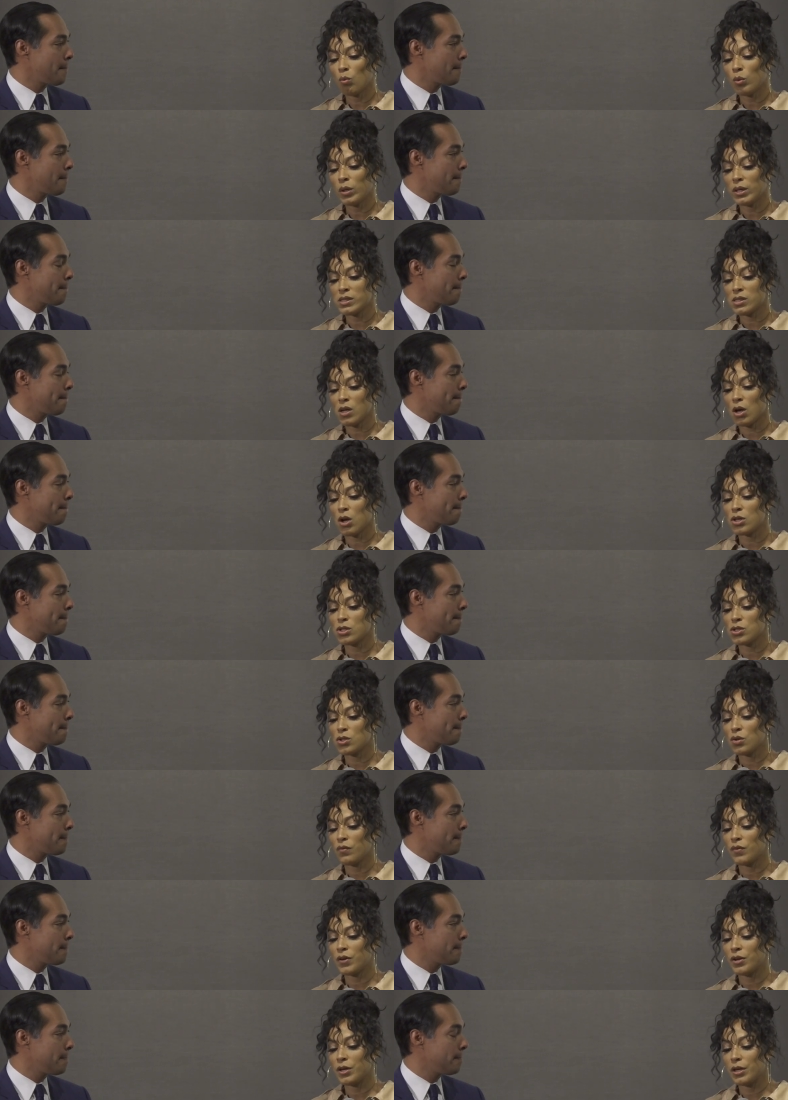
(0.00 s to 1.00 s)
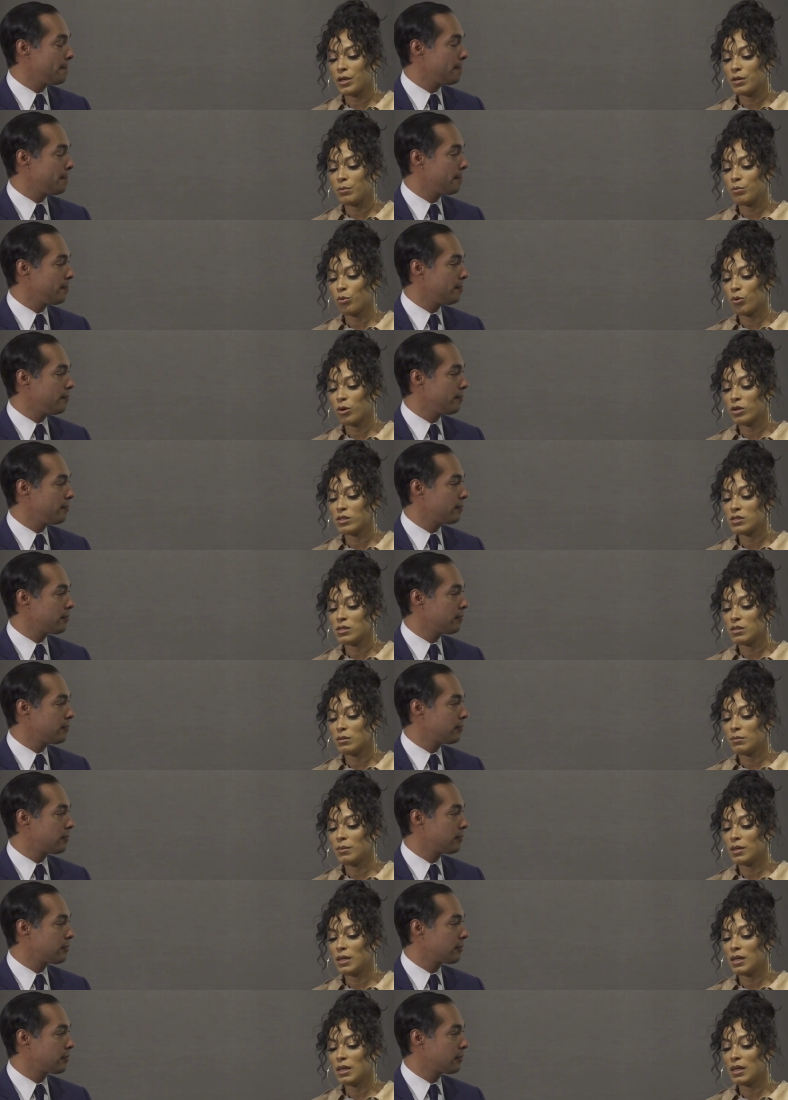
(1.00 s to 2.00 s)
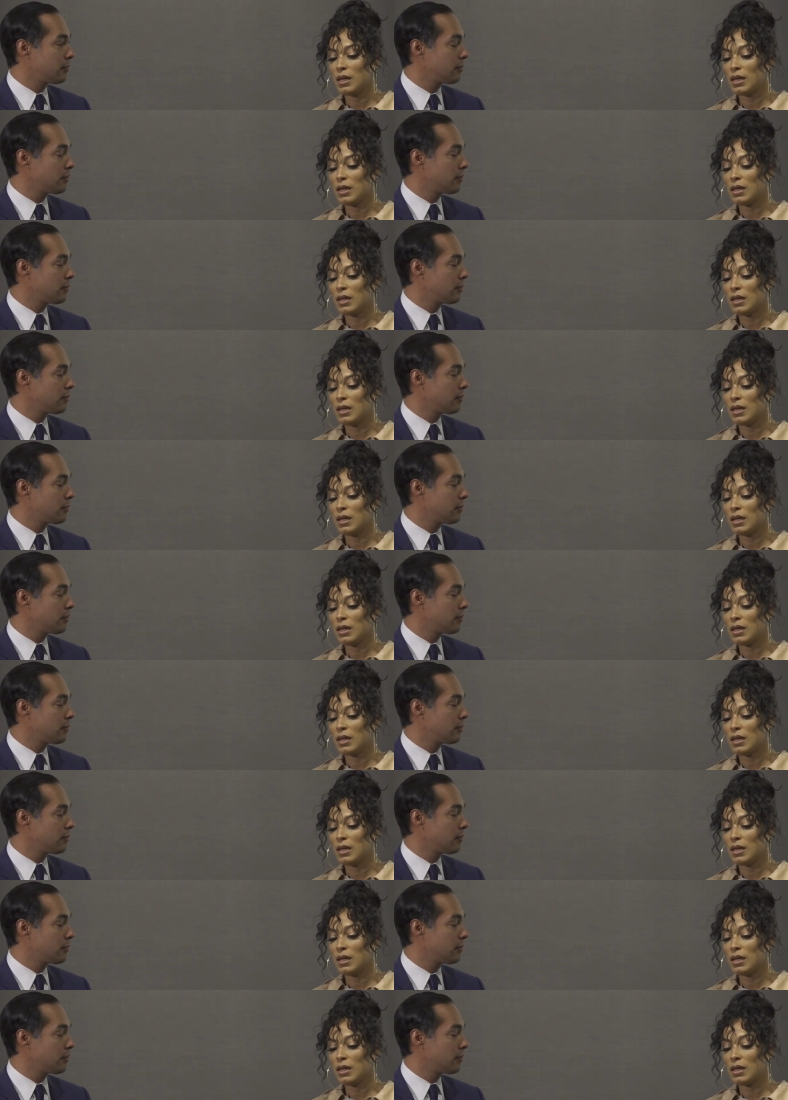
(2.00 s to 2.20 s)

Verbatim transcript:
Speaker 1: what is also very important to me